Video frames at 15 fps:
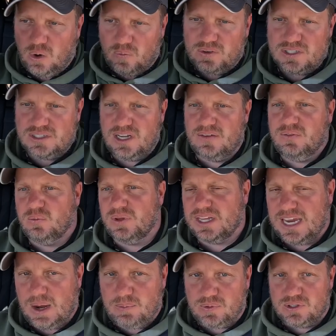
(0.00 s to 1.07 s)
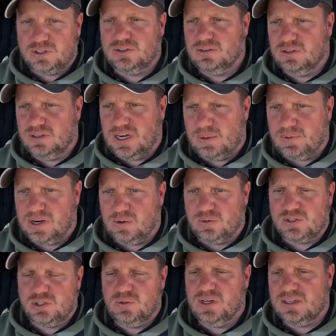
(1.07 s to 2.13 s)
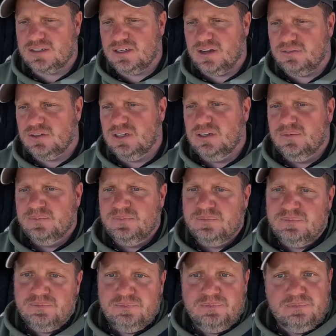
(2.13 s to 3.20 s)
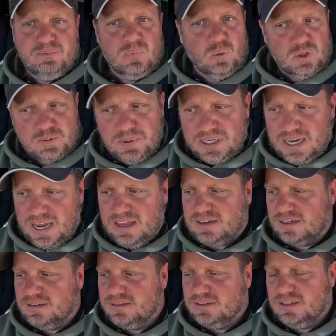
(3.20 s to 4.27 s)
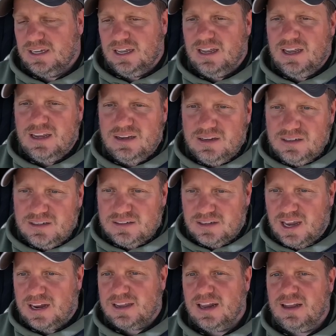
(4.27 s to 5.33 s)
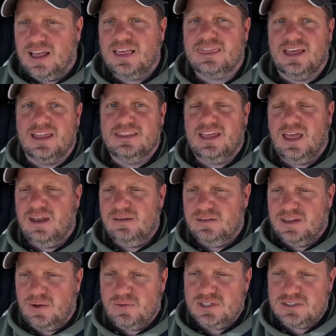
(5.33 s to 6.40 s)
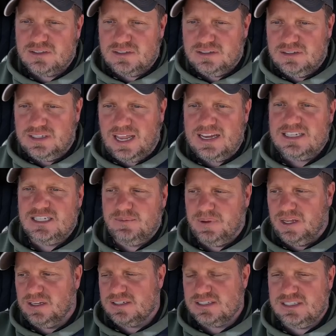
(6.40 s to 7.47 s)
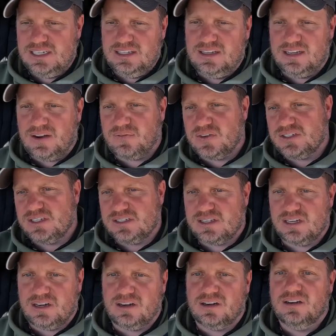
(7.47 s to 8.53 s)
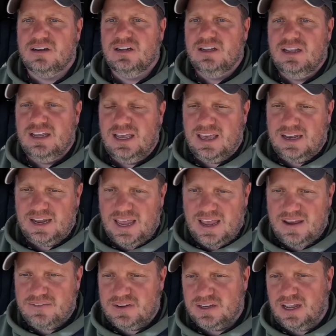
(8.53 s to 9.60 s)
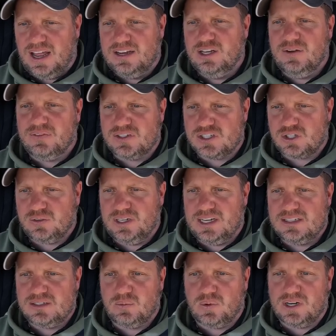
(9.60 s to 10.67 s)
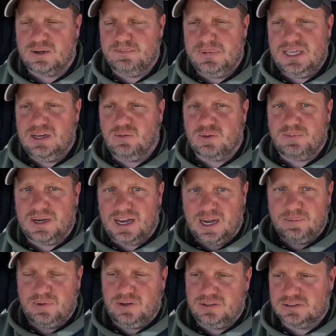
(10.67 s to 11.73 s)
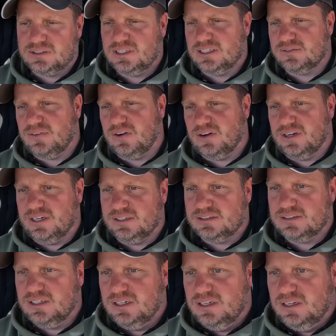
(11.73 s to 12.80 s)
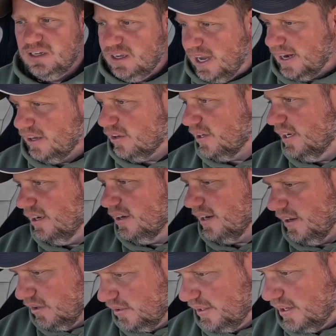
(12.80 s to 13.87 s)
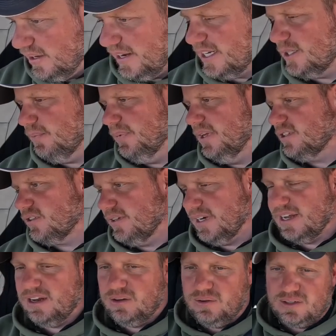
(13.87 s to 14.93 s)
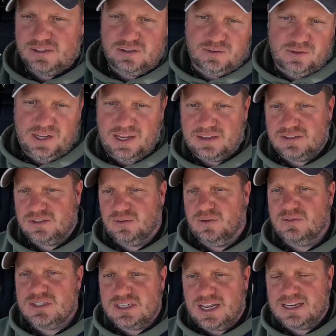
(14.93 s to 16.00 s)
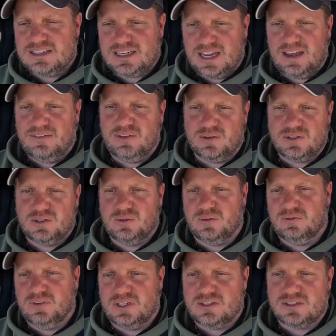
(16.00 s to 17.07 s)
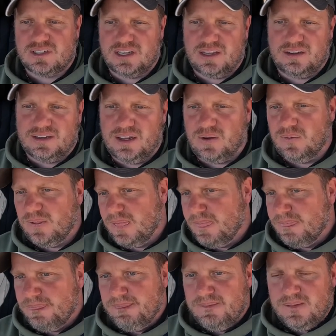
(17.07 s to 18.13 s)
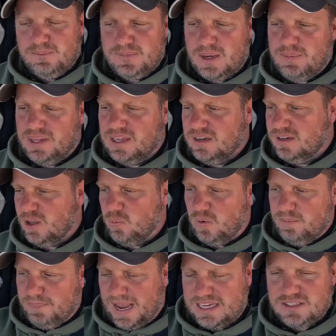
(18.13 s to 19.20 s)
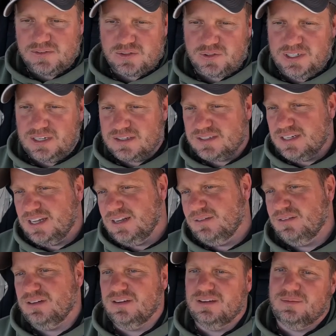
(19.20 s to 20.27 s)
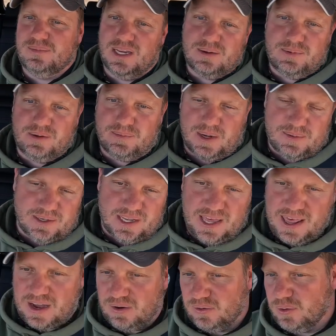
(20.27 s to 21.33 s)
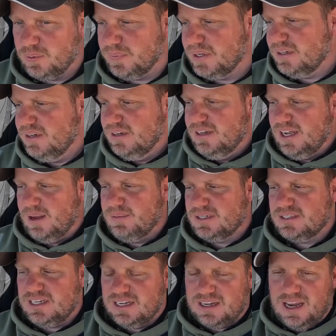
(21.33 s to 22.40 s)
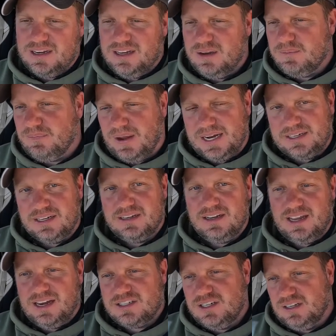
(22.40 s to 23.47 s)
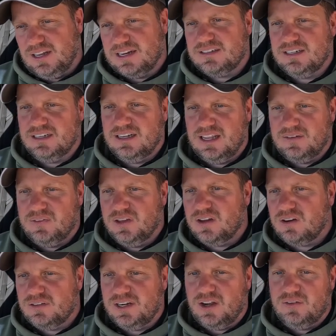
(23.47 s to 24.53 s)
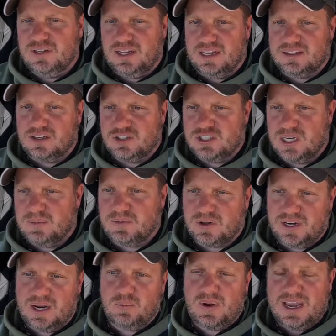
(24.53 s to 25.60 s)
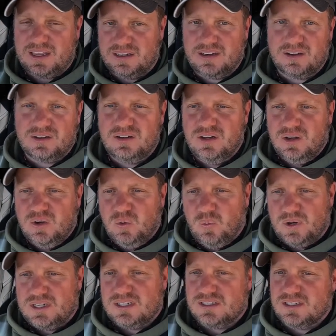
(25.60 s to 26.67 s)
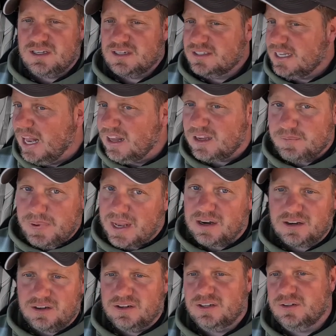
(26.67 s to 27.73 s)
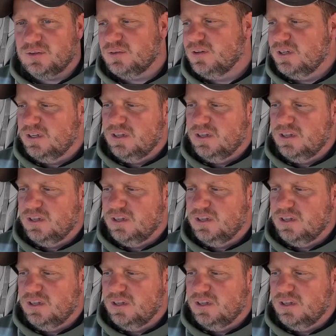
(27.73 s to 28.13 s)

over stuff and where the camera camera angle is shooting at stuff was pretty handy. I I kind of like that. That that was nice to be able to see the differences there and have it on different screens that were competing with my eyeballs as far as I gotta look here, I gotta look there, I gotta split screen, I gotta do this, do that. So it was nice to have those two features together. Now, Maybe they could have done one massive screen instead. Uh, maybe, maybe not. I don't know. But I'm just saying I didn't mind it. I actually liked it. And if you look around at like the Jeep Grand Wagoneer, which is a solid competitor to,